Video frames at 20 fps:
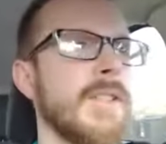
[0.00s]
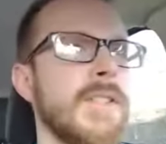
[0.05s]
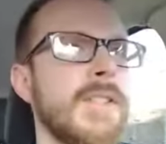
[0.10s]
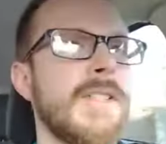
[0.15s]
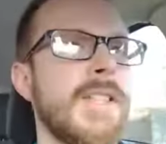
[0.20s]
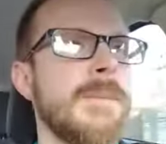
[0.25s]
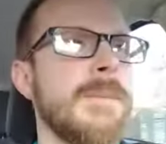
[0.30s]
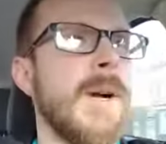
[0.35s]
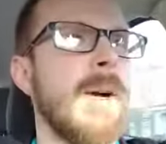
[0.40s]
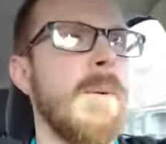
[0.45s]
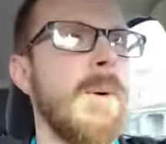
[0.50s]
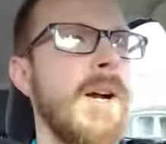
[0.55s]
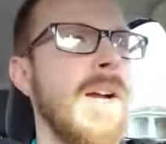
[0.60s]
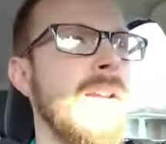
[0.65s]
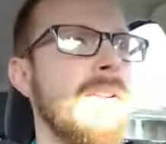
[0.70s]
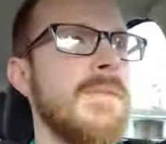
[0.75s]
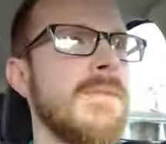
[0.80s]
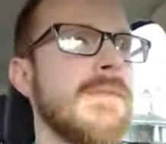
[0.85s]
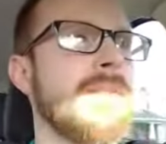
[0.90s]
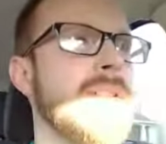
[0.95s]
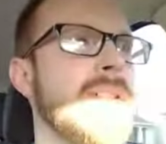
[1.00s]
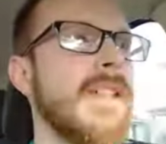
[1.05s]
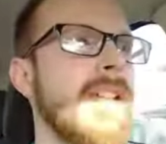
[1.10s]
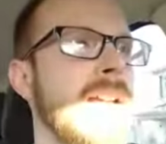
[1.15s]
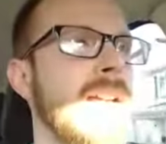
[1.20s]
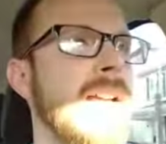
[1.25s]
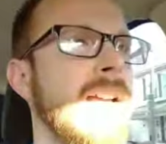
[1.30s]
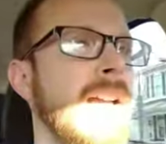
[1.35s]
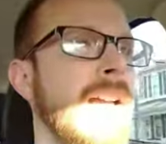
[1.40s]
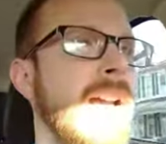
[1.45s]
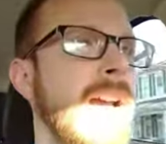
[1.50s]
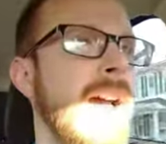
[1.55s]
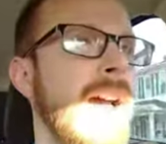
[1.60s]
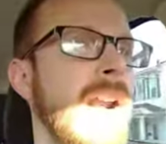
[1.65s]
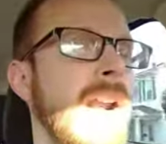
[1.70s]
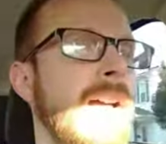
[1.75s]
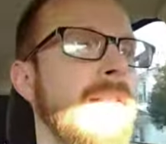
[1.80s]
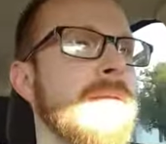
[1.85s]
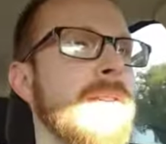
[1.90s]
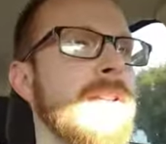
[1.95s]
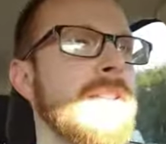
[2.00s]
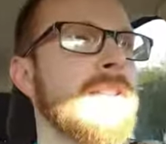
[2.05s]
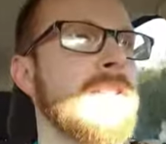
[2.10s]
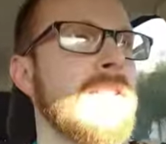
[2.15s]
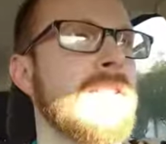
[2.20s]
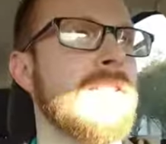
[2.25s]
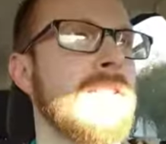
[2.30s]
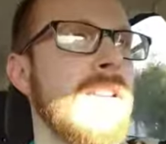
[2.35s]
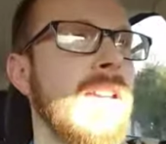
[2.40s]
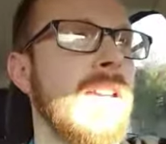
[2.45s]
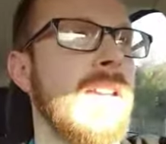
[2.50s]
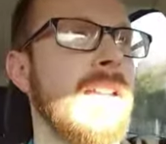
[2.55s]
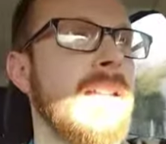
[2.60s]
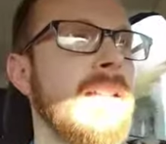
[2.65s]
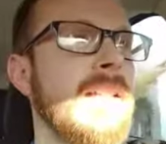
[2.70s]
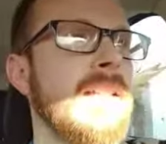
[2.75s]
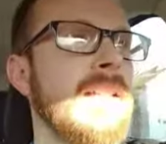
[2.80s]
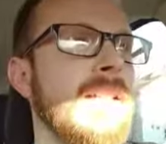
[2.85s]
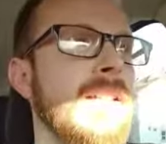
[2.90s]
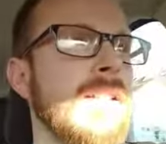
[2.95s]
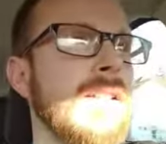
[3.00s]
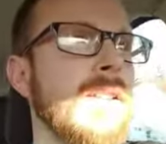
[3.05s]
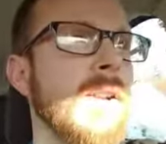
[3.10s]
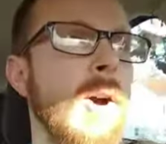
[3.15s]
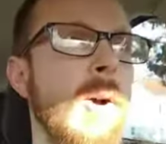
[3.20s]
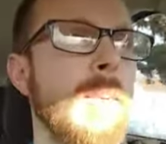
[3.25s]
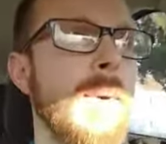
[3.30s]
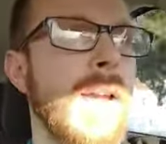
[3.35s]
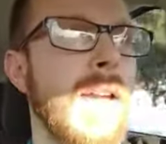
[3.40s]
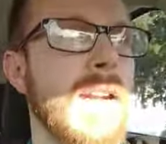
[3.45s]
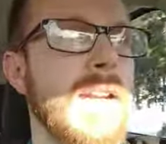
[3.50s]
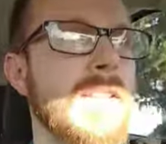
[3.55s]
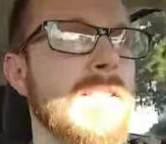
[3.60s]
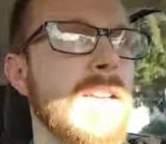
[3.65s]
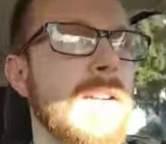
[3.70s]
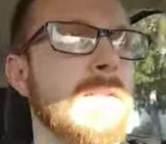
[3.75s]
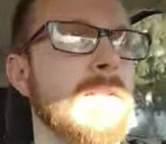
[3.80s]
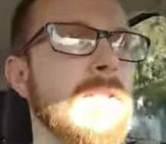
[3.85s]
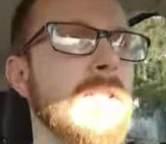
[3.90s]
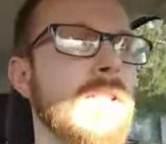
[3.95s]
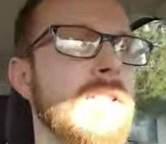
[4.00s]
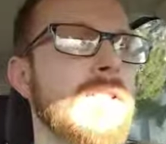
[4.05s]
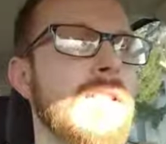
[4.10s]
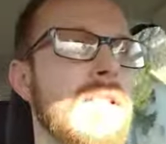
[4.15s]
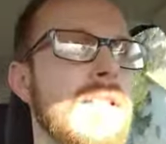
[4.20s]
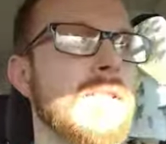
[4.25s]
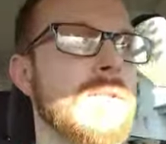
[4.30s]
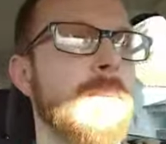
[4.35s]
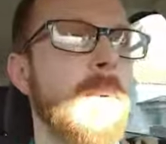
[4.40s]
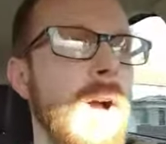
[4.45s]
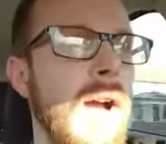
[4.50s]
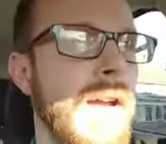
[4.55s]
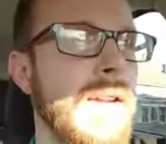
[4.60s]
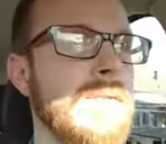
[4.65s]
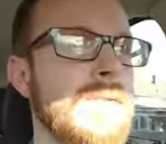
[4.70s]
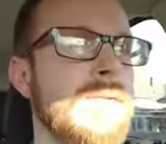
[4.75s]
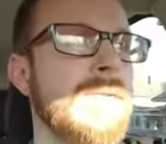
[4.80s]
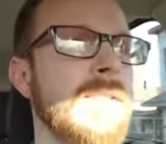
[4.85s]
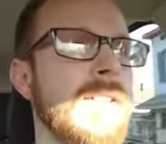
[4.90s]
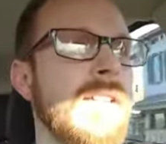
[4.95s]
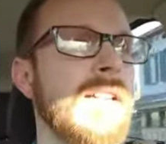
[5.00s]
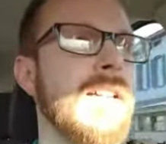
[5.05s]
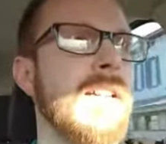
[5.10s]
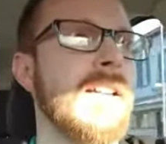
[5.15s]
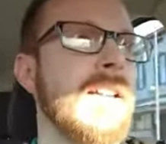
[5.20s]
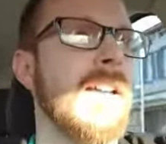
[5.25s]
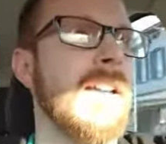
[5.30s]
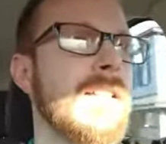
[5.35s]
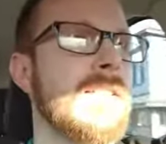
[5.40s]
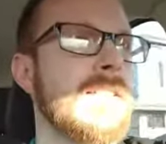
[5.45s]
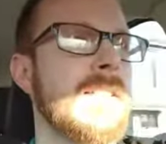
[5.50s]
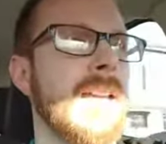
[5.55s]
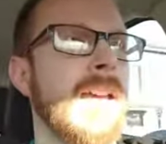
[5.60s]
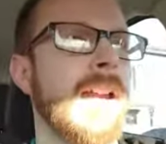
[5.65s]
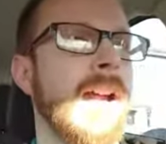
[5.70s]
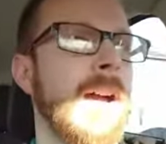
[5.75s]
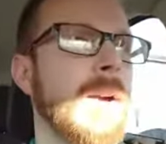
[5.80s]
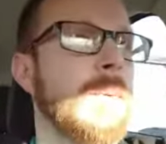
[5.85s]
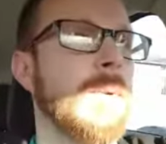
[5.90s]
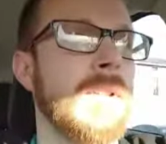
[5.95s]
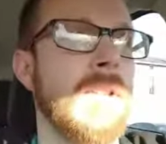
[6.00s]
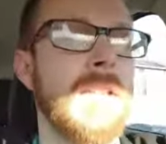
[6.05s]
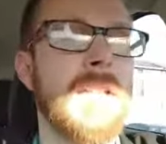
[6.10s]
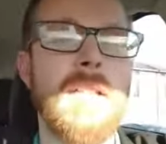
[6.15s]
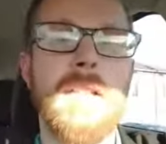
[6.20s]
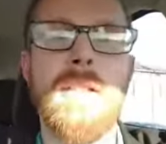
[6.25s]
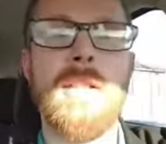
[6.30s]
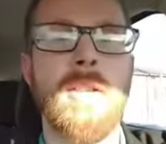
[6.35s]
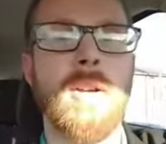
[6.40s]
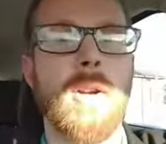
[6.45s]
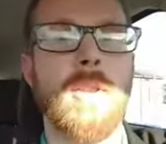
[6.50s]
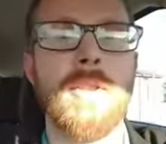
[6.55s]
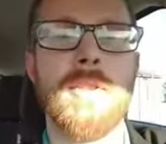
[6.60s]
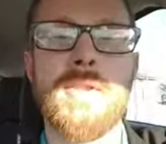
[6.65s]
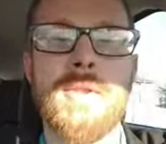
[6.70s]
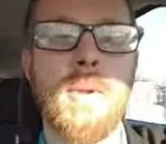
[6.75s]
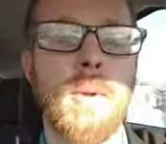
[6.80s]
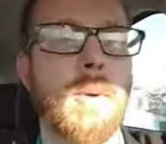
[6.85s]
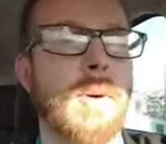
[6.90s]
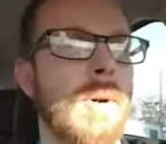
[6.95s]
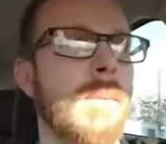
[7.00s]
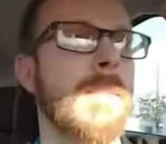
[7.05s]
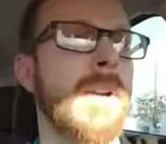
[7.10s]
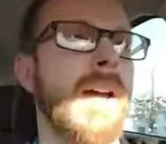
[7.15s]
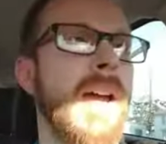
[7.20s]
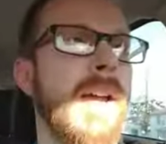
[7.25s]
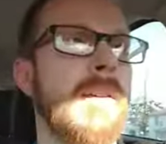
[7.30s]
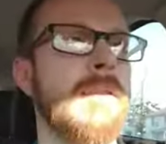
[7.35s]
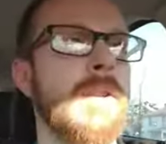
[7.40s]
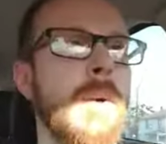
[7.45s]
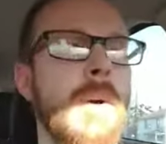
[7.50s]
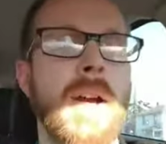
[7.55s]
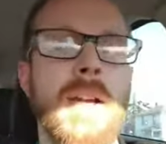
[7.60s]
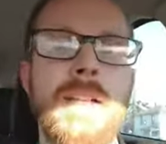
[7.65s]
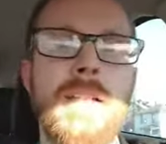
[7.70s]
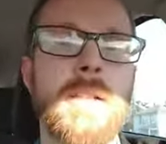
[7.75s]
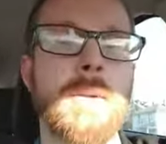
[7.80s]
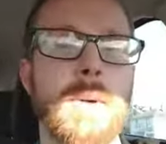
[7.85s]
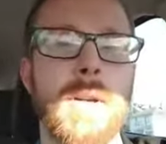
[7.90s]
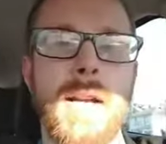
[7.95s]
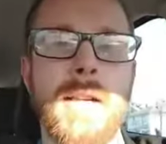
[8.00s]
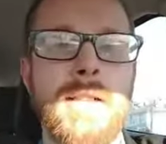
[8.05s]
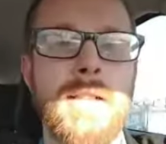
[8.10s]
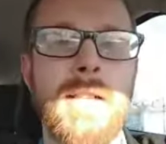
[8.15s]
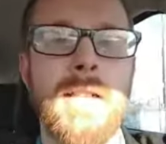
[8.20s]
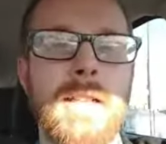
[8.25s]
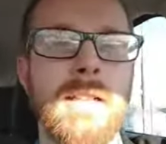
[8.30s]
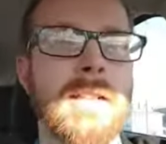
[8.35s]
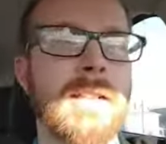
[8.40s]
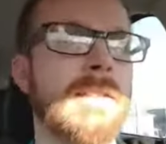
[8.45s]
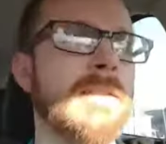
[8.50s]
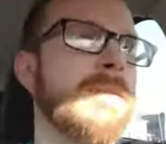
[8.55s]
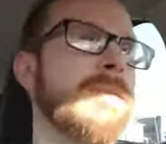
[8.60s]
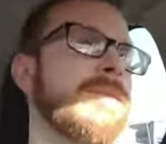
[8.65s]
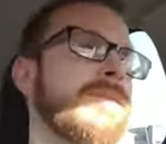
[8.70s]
ever looked at my wife, and I venture to say no man has ever looked at his wife and said, I really need to go to the store, but I have no idea what I need.